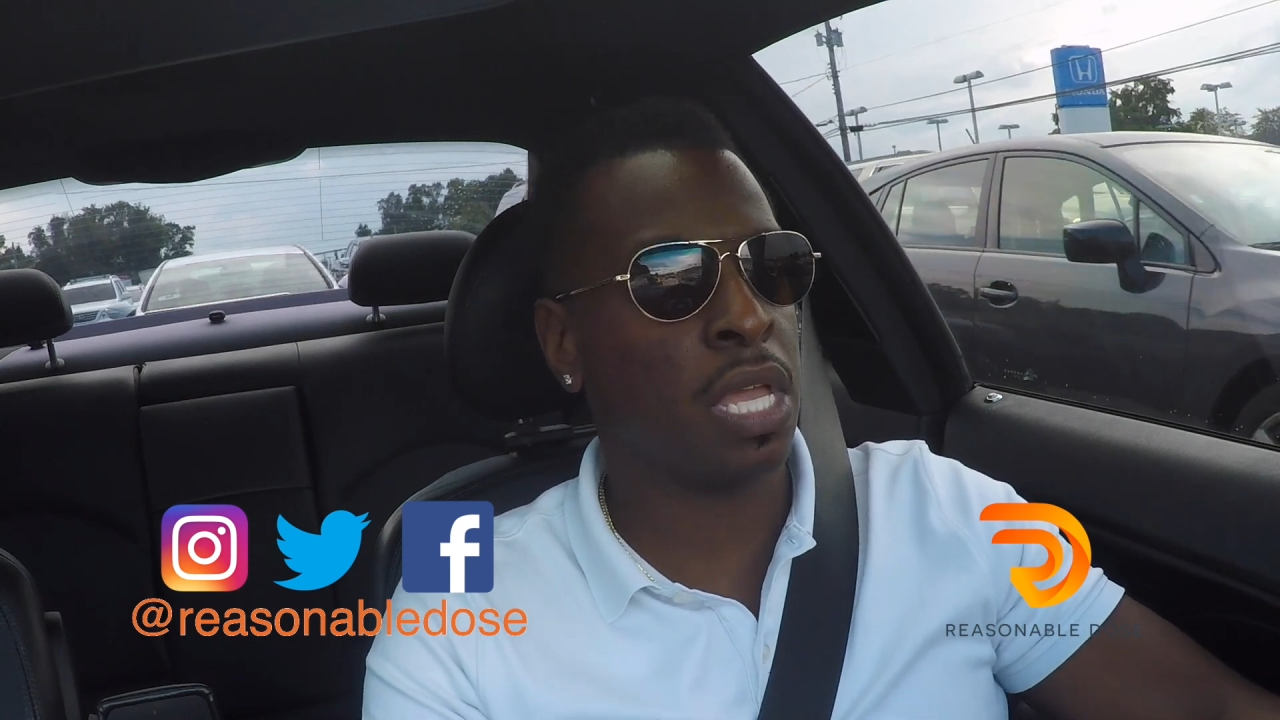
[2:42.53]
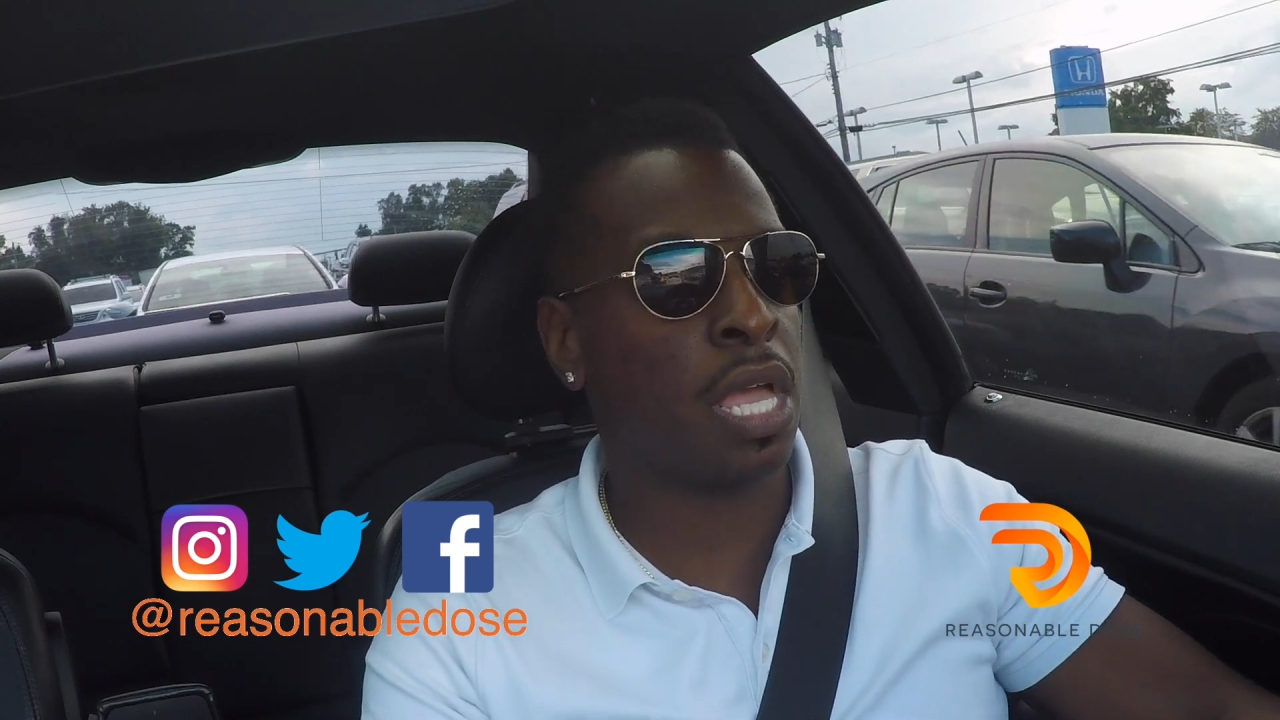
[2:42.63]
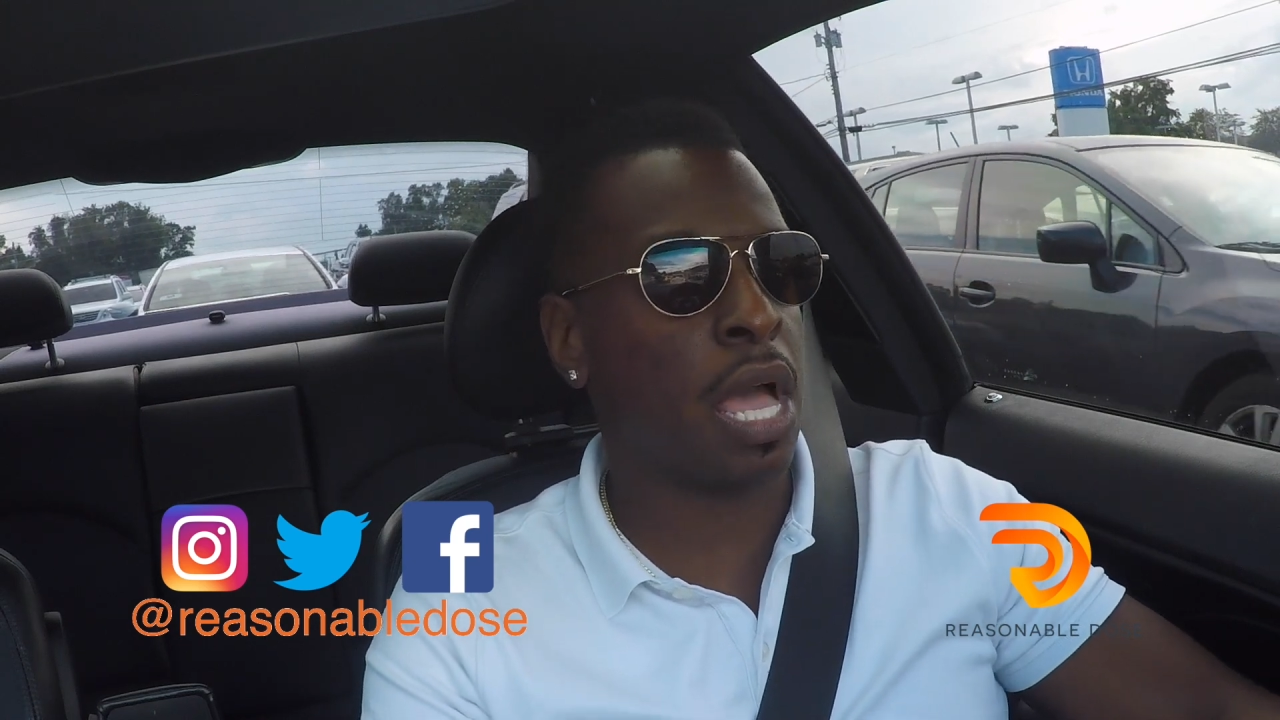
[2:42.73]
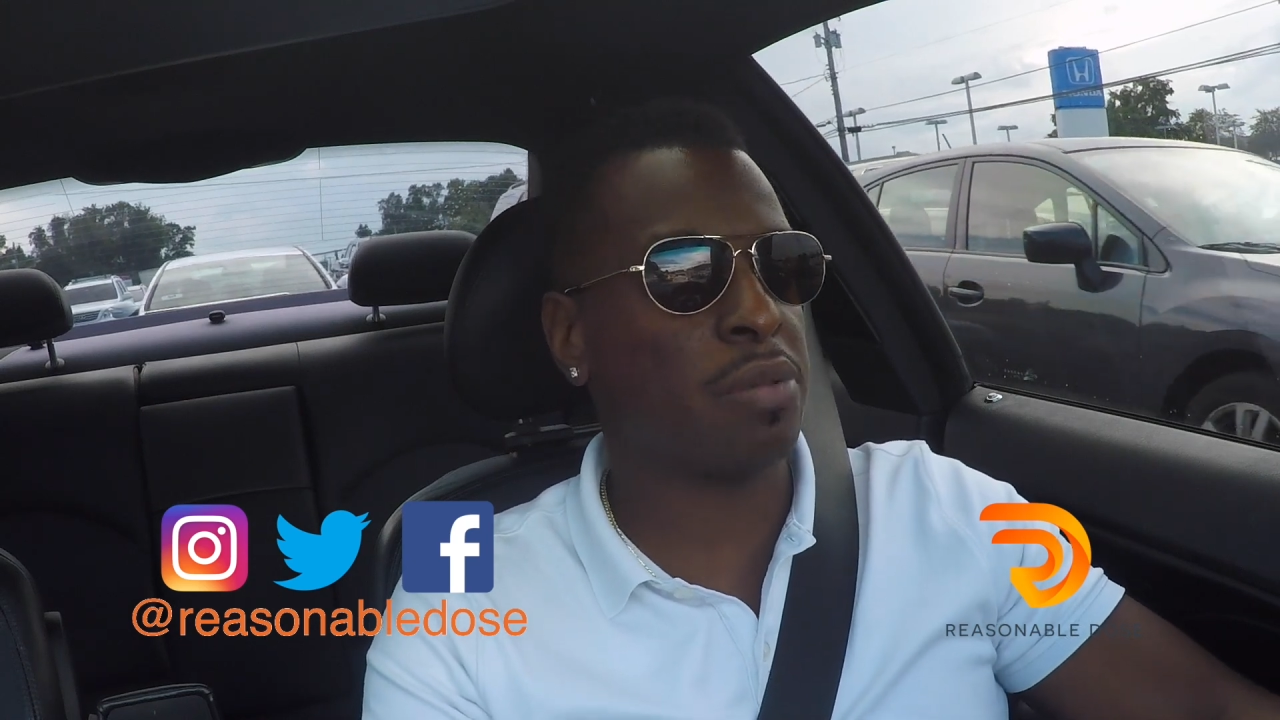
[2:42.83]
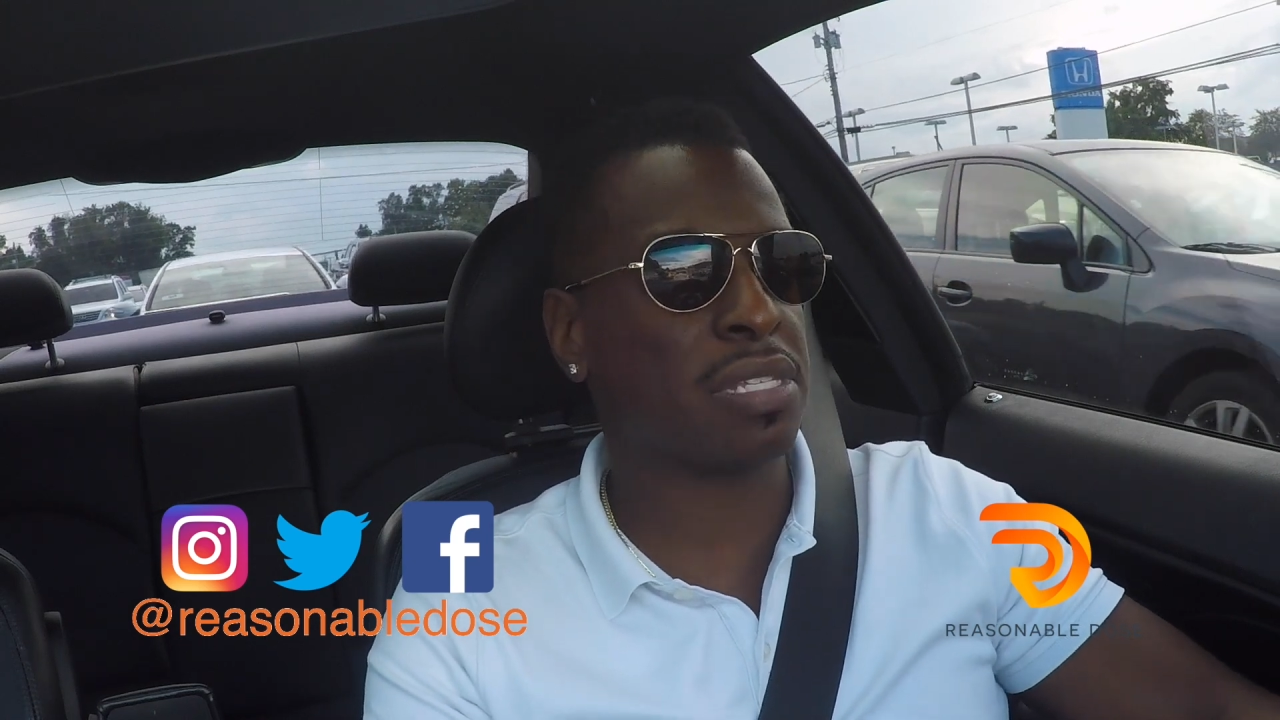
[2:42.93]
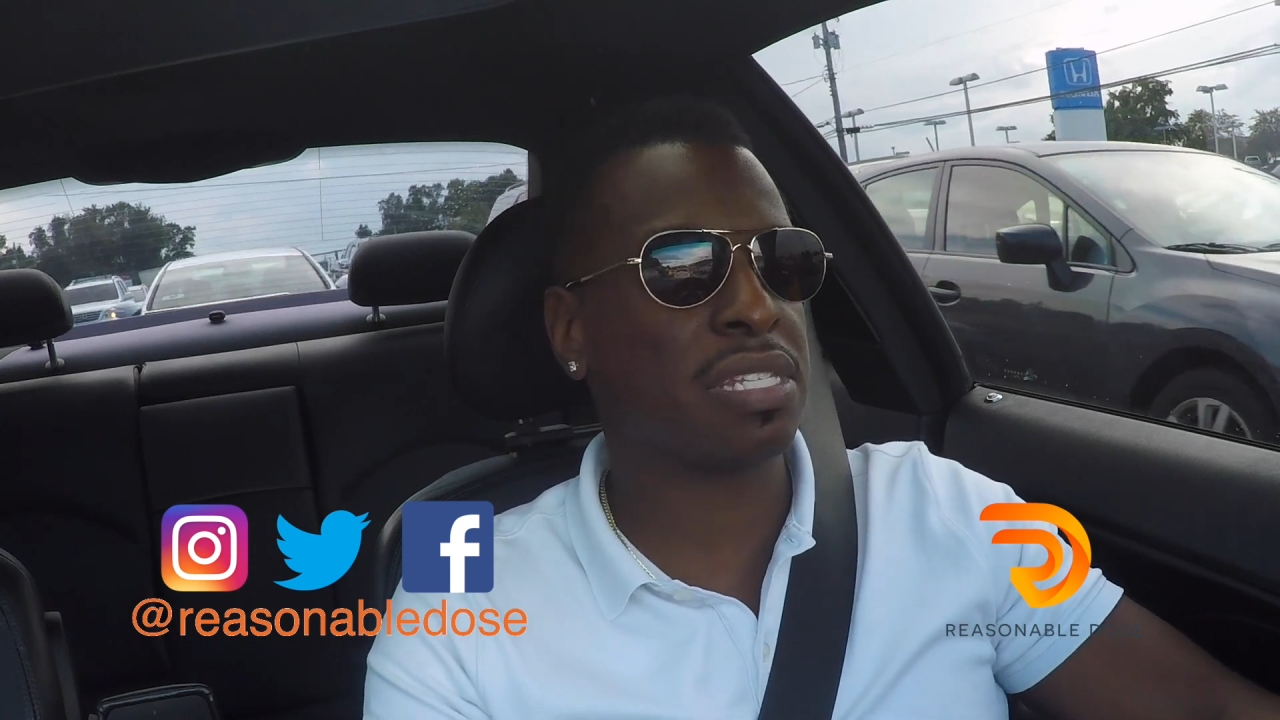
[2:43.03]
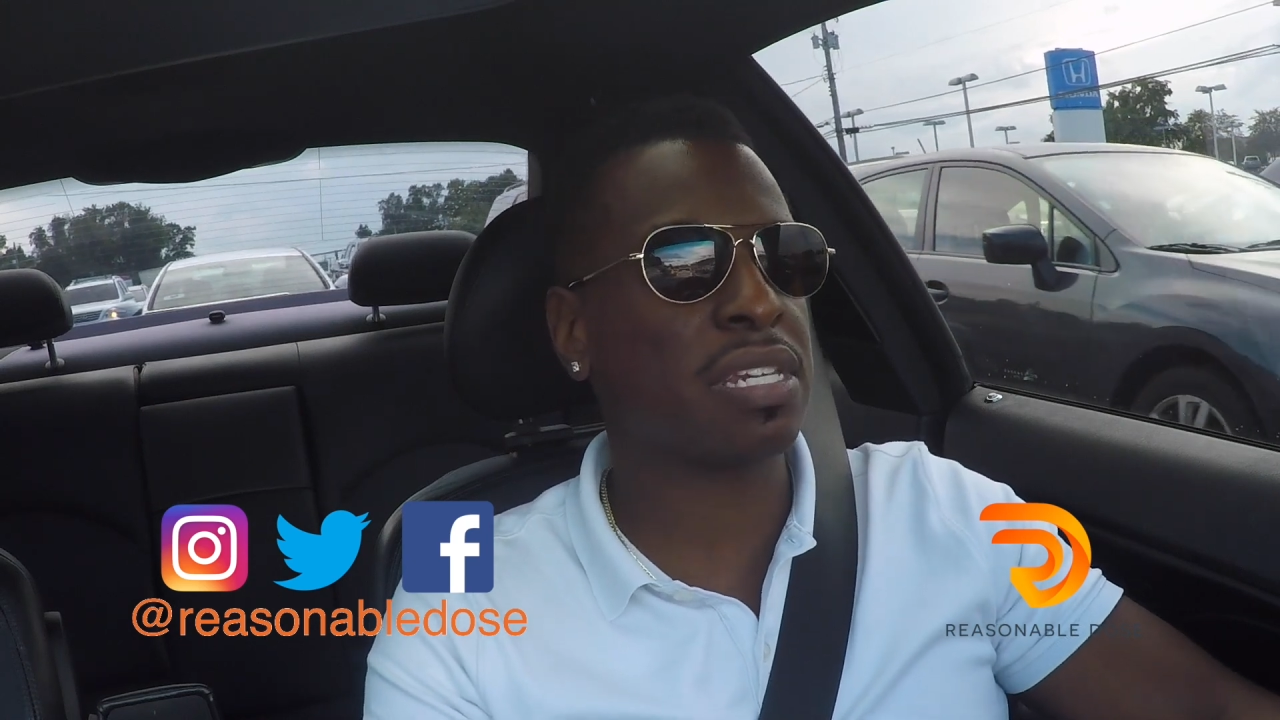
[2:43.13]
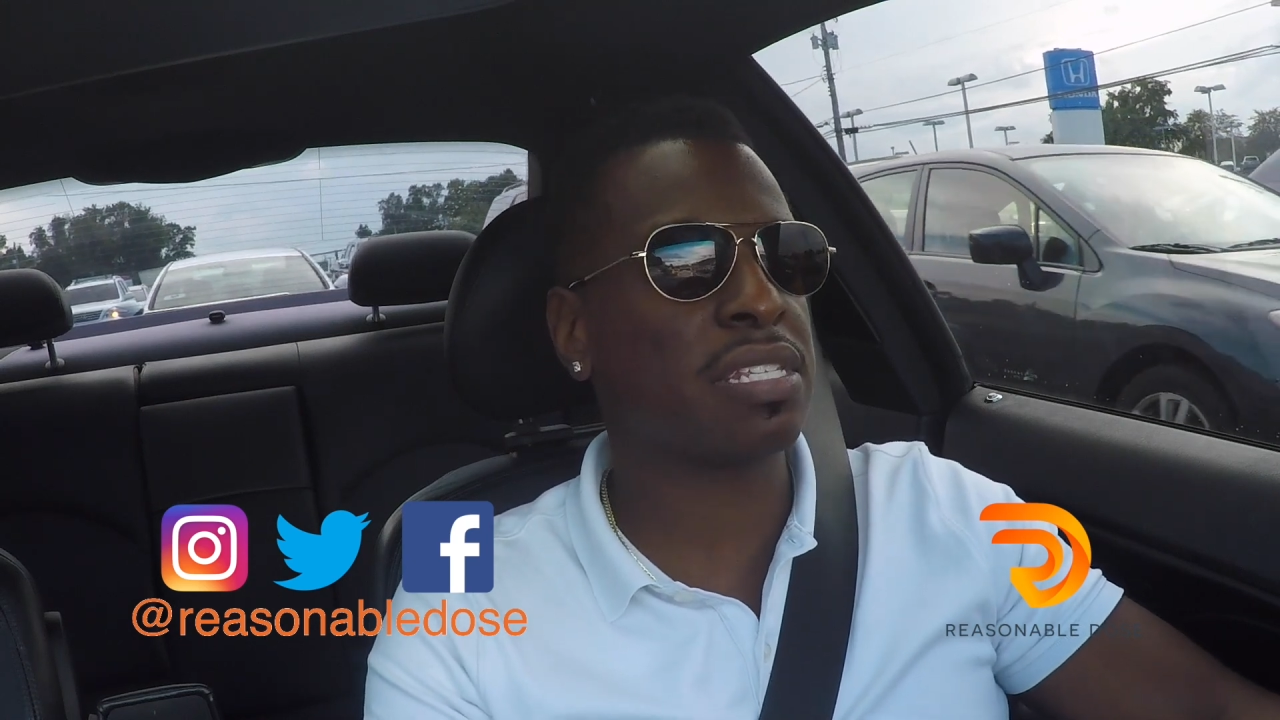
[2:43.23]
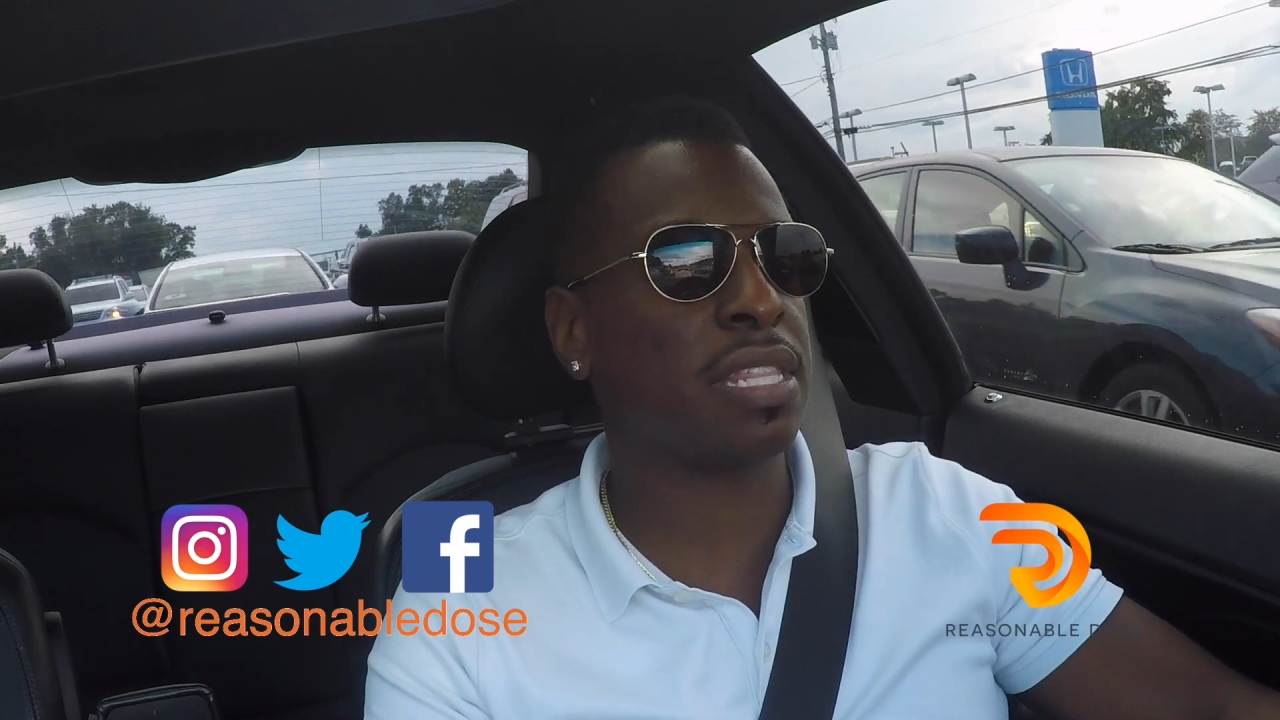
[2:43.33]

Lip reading: I was listening